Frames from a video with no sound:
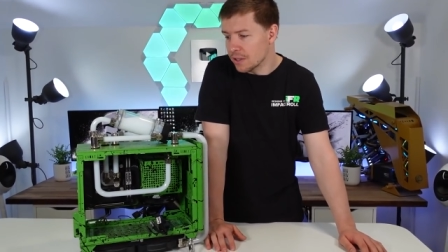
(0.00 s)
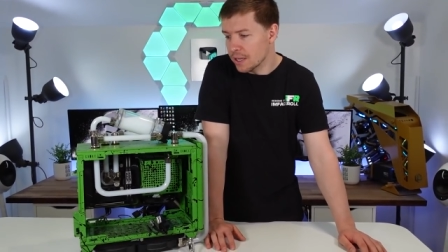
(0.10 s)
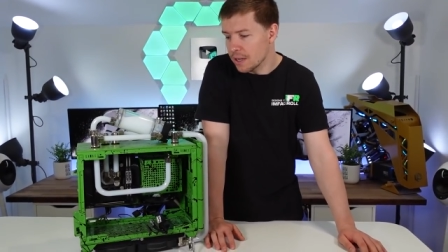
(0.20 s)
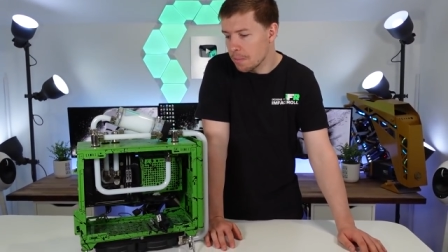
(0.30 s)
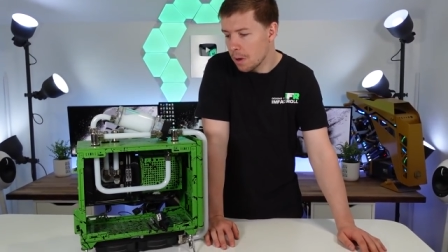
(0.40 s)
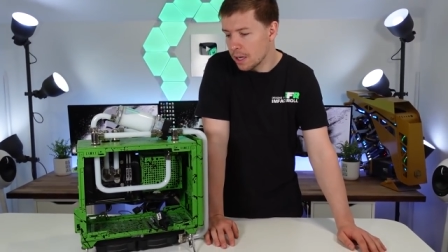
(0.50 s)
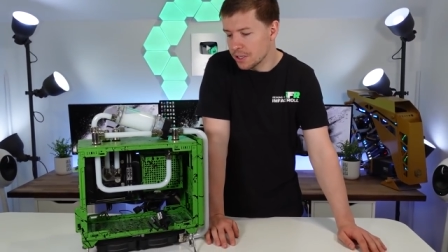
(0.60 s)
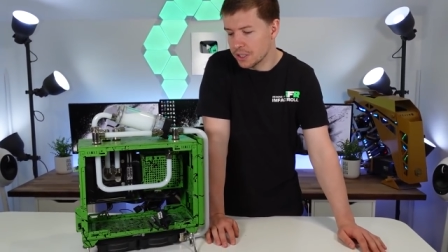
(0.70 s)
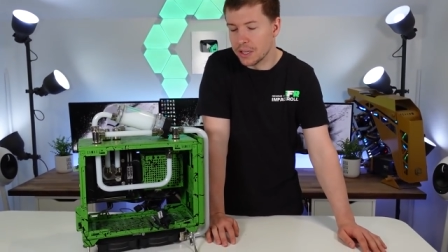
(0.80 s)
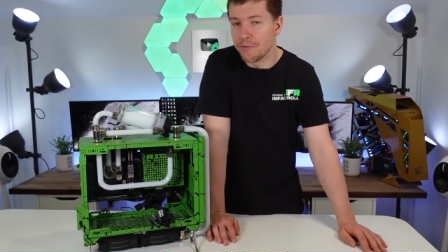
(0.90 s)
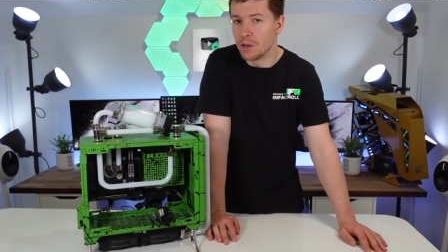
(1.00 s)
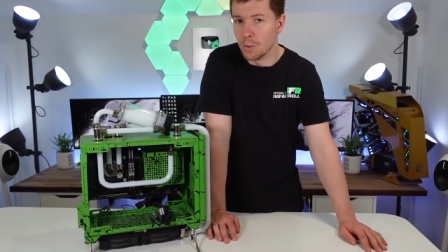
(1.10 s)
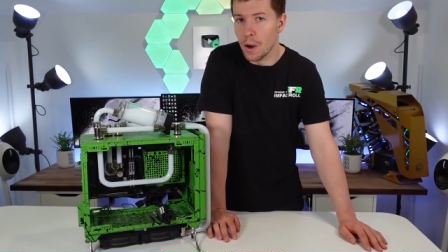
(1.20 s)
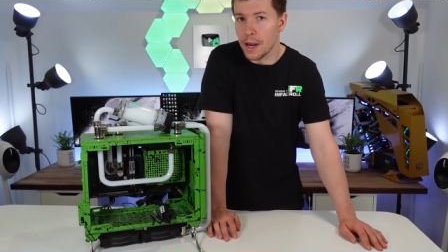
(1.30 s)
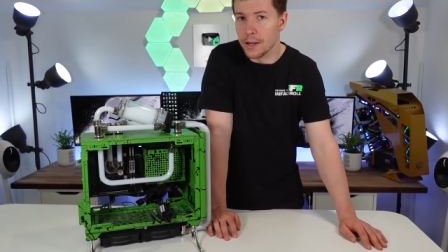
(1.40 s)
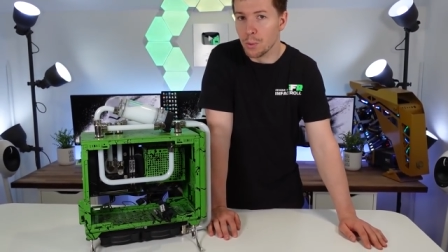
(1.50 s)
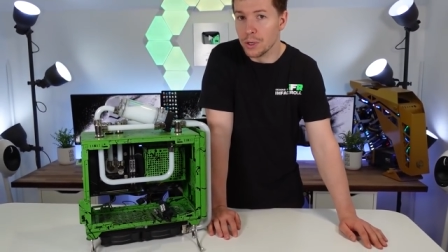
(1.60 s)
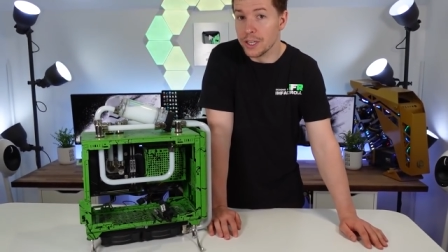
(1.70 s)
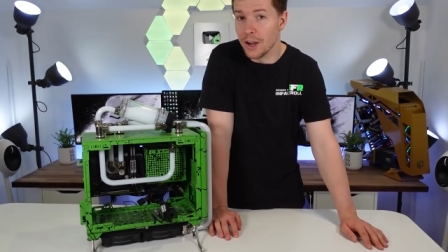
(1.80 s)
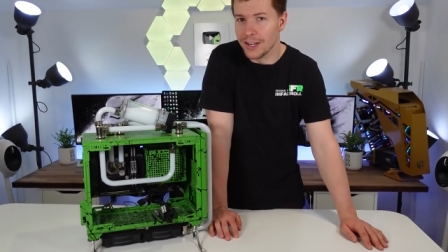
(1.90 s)
I think I might just give it away. What
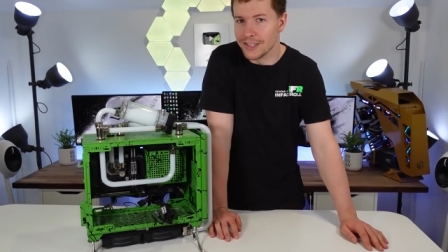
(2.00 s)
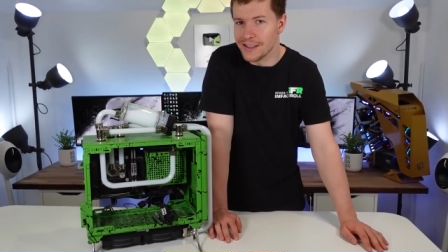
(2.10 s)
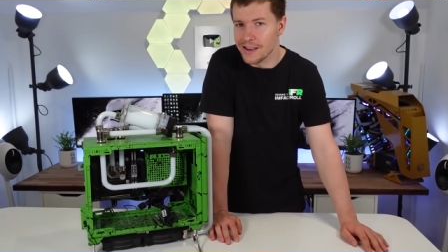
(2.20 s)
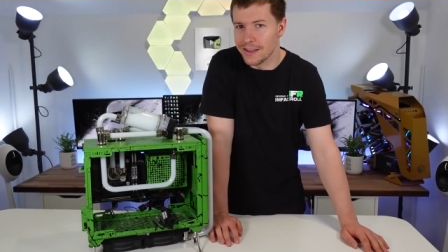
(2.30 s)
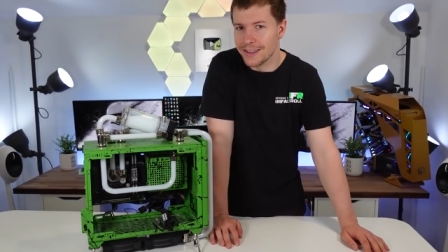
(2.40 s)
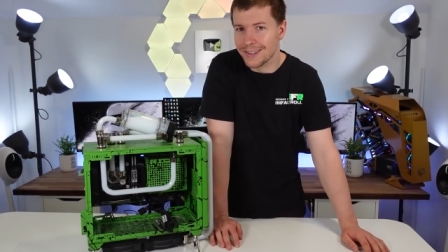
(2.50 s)
do you guys think?